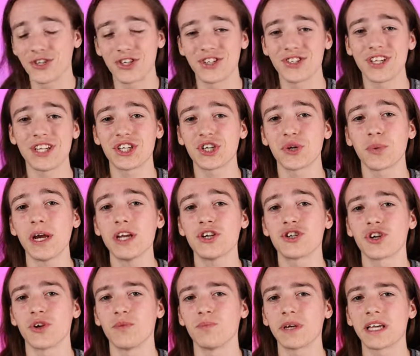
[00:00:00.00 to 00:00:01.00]
to
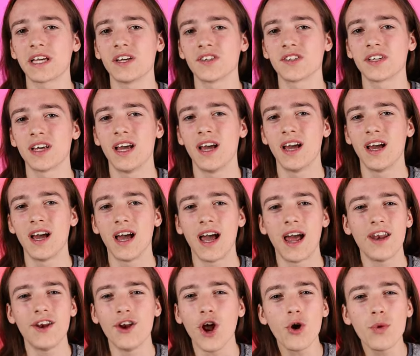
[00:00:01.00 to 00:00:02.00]
situation because
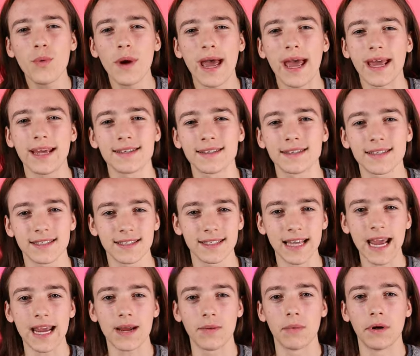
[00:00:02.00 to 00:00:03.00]
nowhere is the
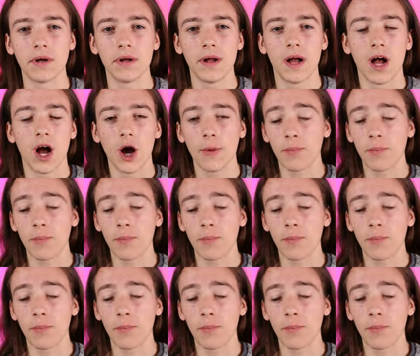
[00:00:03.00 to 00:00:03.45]
same.